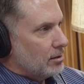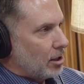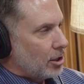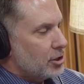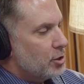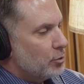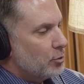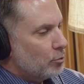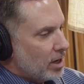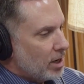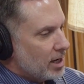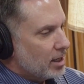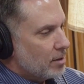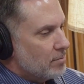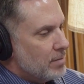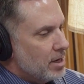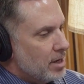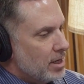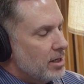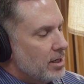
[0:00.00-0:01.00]

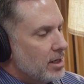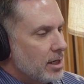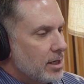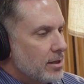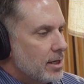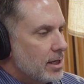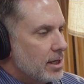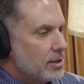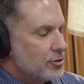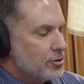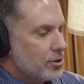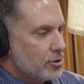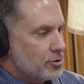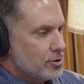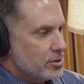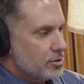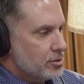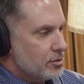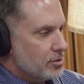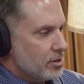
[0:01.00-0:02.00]
recommending that
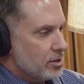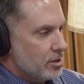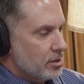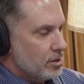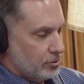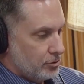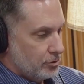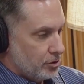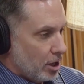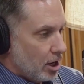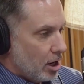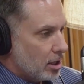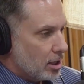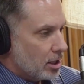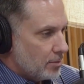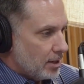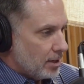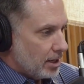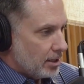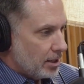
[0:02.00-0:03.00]
churches
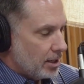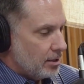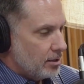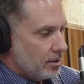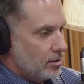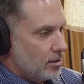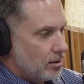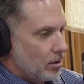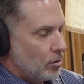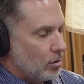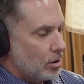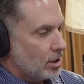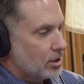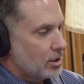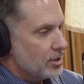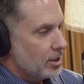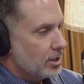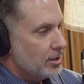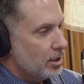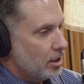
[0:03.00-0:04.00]
talk about it, or
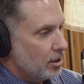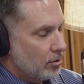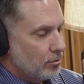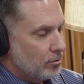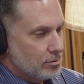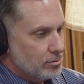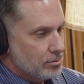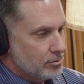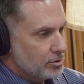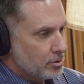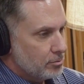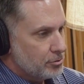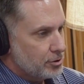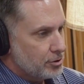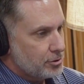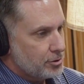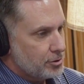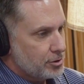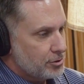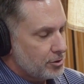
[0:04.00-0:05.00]
because I know some
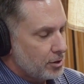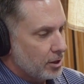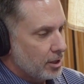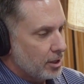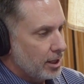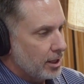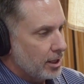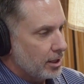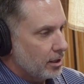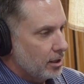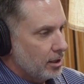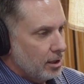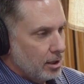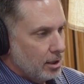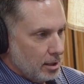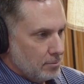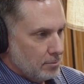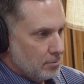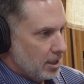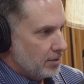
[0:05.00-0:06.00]
churches are like,
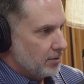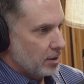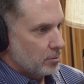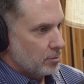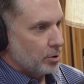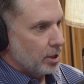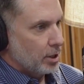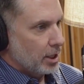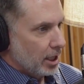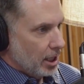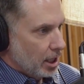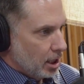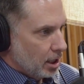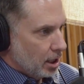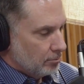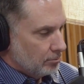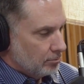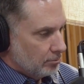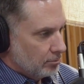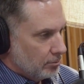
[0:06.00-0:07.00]
I'm not even going to bring it
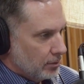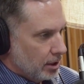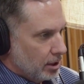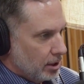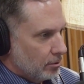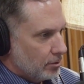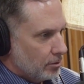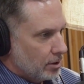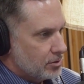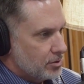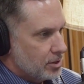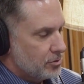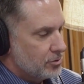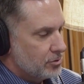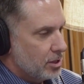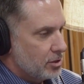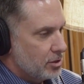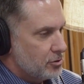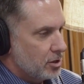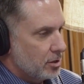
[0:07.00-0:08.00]
up, because
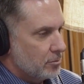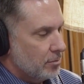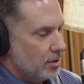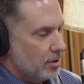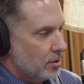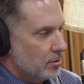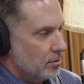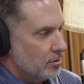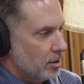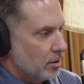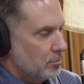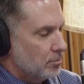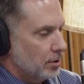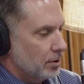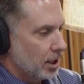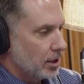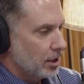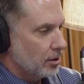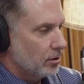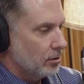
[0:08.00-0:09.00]
it's such a
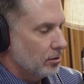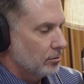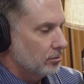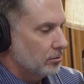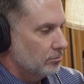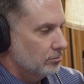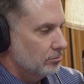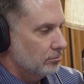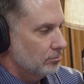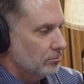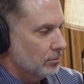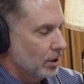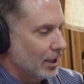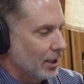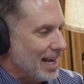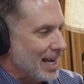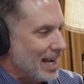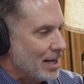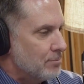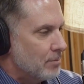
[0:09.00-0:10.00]
political
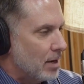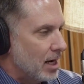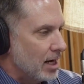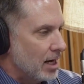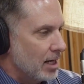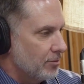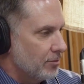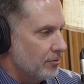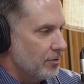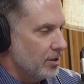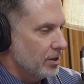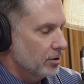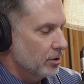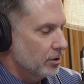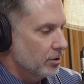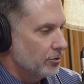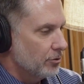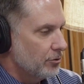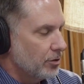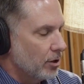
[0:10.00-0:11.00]
landmine
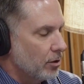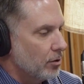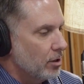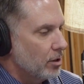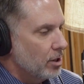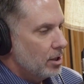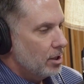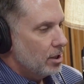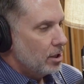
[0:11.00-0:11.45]
field. So